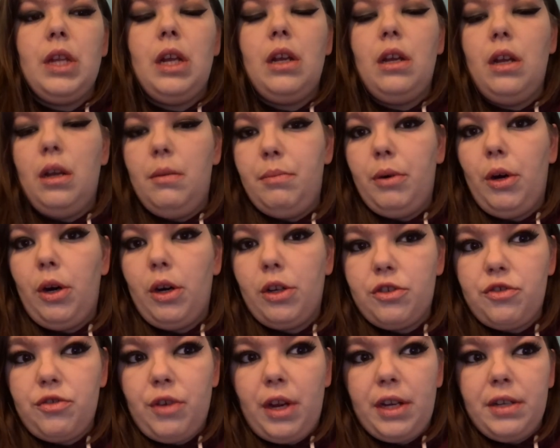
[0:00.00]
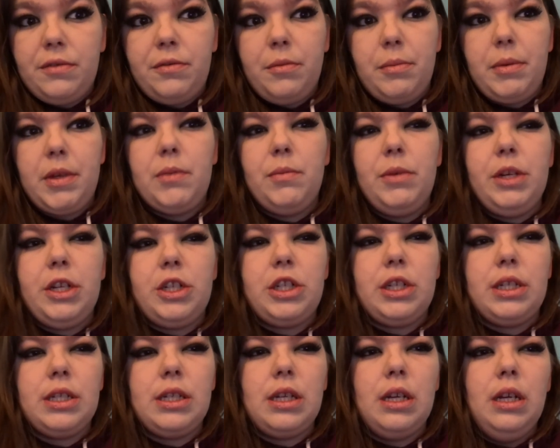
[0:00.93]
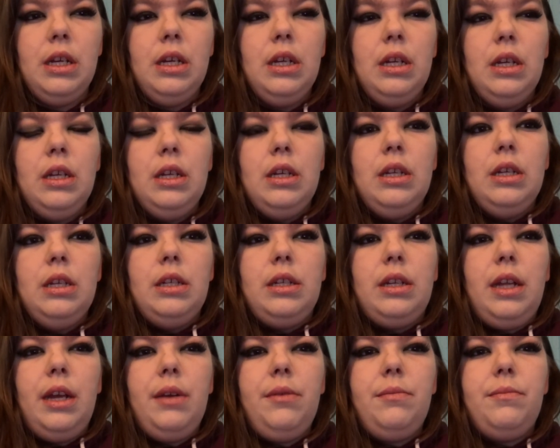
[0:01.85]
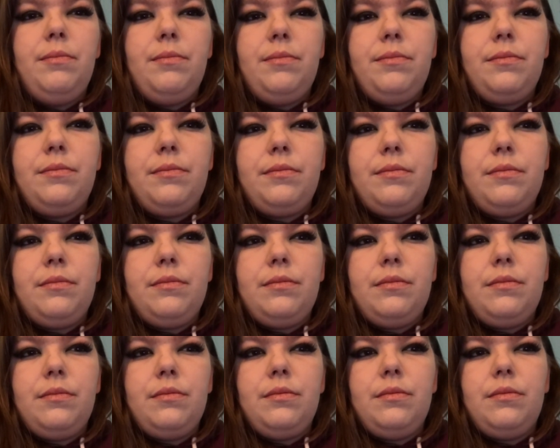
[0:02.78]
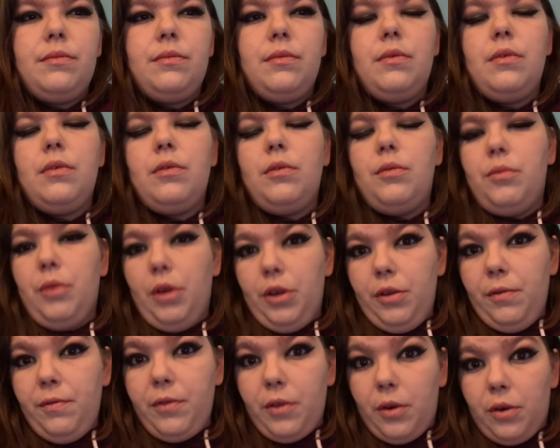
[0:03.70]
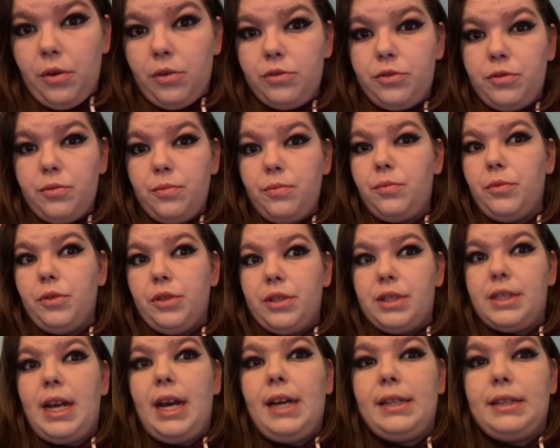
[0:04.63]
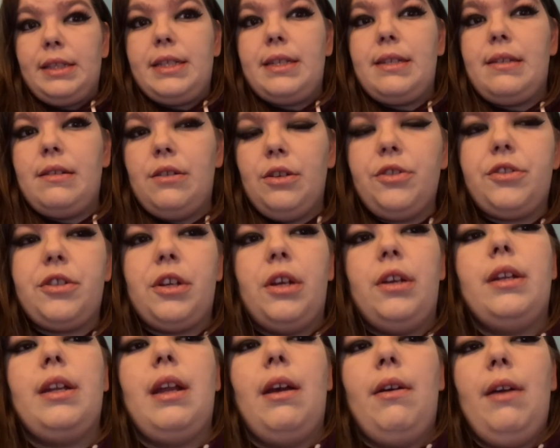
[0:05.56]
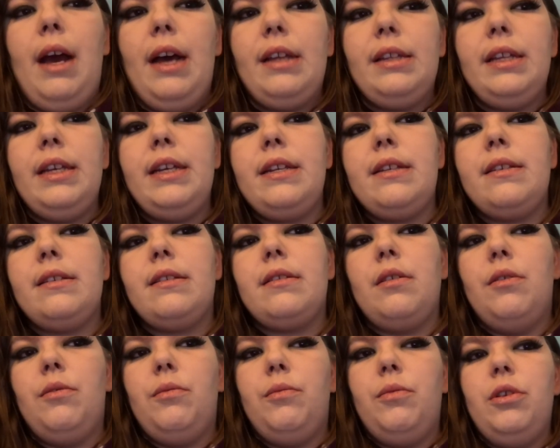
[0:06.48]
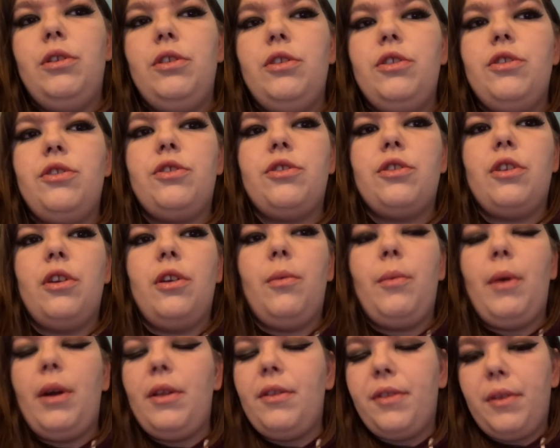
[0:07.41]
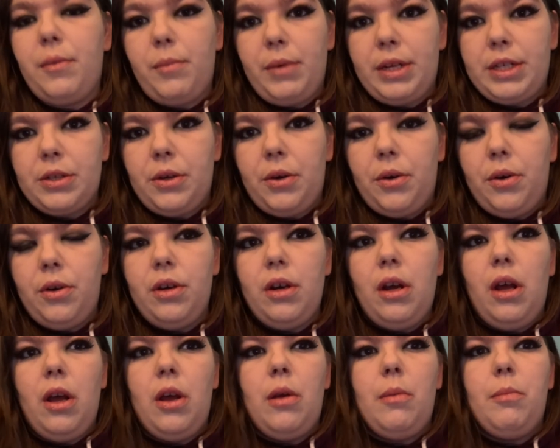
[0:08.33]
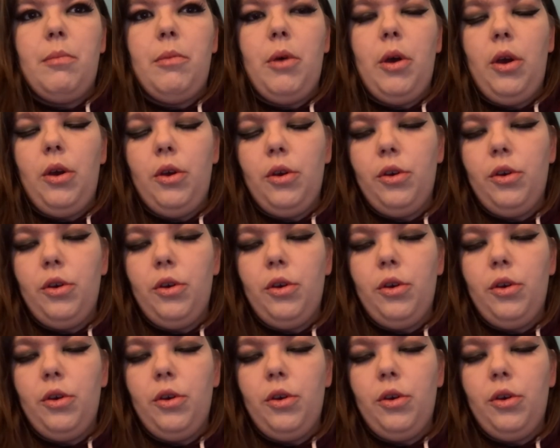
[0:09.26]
and put on trial for being witches. Now, one of those was Alice Nutter. Now, Alice was a wealthy widow. Her